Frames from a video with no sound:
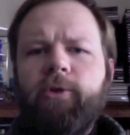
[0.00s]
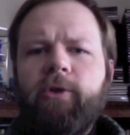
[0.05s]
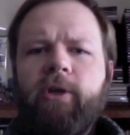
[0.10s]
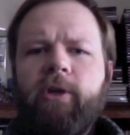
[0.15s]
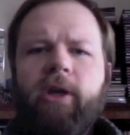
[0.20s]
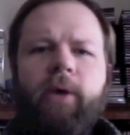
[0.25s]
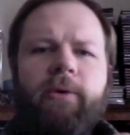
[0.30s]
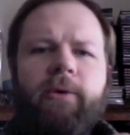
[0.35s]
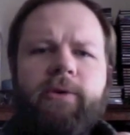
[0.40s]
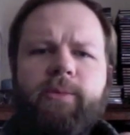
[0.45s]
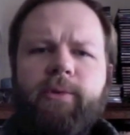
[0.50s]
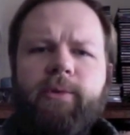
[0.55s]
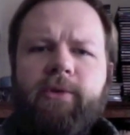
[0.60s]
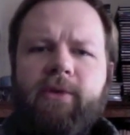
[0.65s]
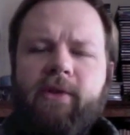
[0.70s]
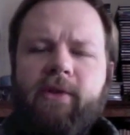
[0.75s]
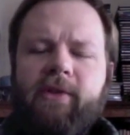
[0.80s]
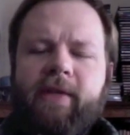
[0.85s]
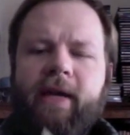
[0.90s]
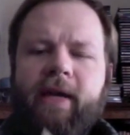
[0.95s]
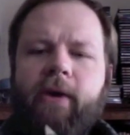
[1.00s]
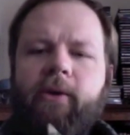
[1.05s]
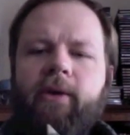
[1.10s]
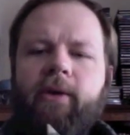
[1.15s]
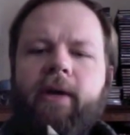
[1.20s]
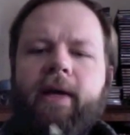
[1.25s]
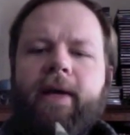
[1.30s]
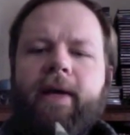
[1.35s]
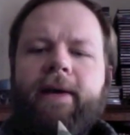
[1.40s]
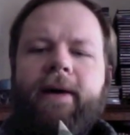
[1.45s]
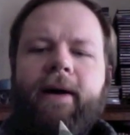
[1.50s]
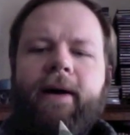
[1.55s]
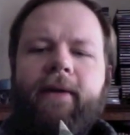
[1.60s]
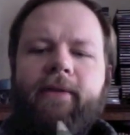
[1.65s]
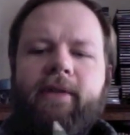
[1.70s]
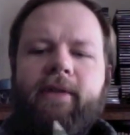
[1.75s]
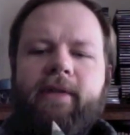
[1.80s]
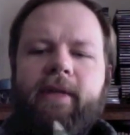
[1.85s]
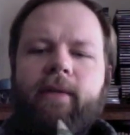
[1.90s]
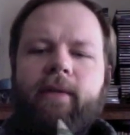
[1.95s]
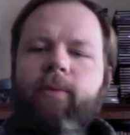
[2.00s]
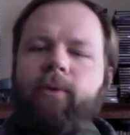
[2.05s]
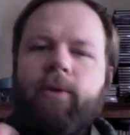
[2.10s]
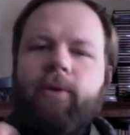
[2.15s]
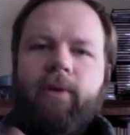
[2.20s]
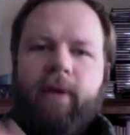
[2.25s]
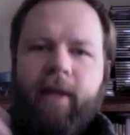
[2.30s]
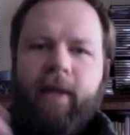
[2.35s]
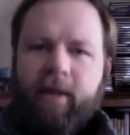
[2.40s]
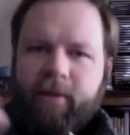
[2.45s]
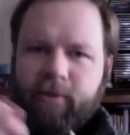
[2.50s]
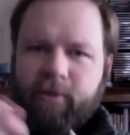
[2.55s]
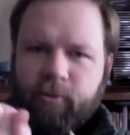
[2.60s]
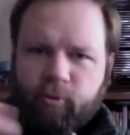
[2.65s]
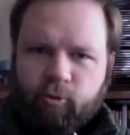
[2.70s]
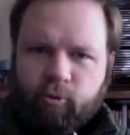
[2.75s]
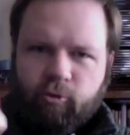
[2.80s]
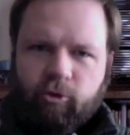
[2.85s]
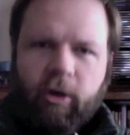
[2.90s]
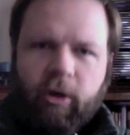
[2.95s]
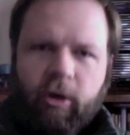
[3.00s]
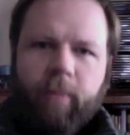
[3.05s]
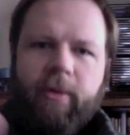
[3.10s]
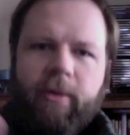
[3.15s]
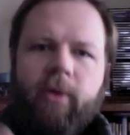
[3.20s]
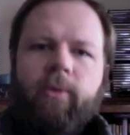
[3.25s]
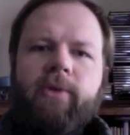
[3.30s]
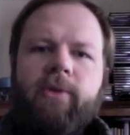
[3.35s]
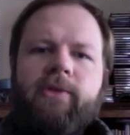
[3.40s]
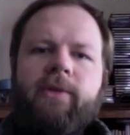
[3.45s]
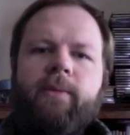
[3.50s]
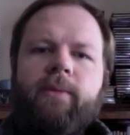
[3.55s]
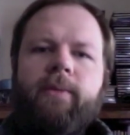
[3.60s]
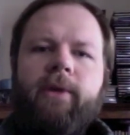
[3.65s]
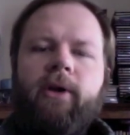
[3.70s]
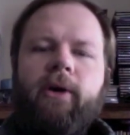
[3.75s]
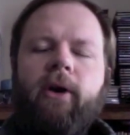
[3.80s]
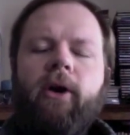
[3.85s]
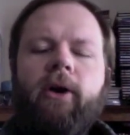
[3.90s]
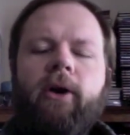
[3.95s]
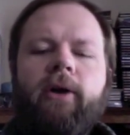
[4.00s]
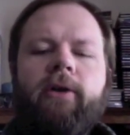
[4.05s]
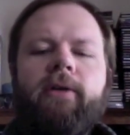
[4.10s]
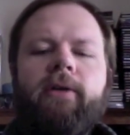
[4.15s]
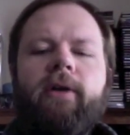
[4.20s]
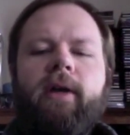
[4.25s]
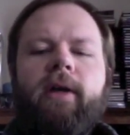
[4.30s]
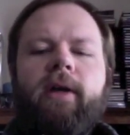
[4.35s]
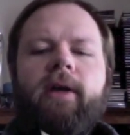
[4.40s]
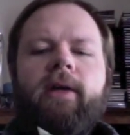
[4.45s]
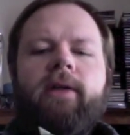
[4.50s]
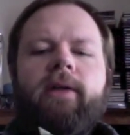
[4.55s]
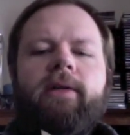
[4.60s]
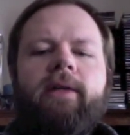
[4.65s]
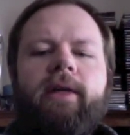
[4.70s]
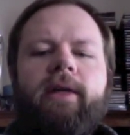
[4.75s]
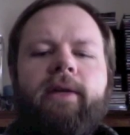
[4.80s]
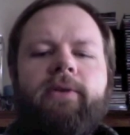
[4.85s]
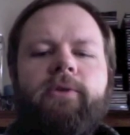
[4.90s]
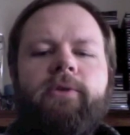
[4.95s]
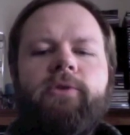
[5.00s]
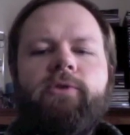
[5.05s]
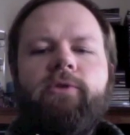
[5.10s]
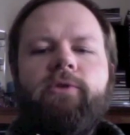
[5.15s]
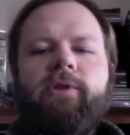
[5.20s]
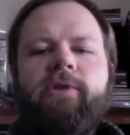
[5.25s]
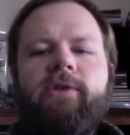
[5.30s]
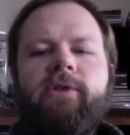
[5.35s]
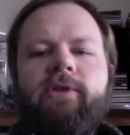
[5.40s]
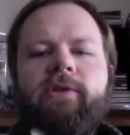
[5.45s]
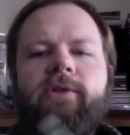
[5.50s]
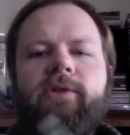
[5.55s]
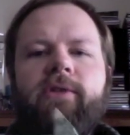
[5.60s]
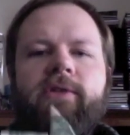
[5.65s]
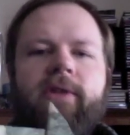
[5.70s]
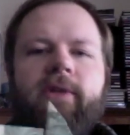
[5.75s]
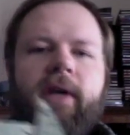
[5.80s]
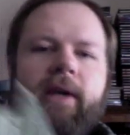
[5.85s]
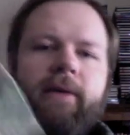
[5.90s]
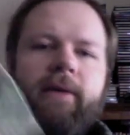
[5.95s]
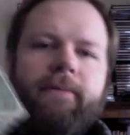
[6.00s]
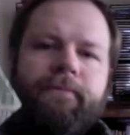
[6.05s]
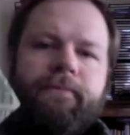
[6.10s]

You can always put this down on the table and rub it with something hard to get those creases to stay.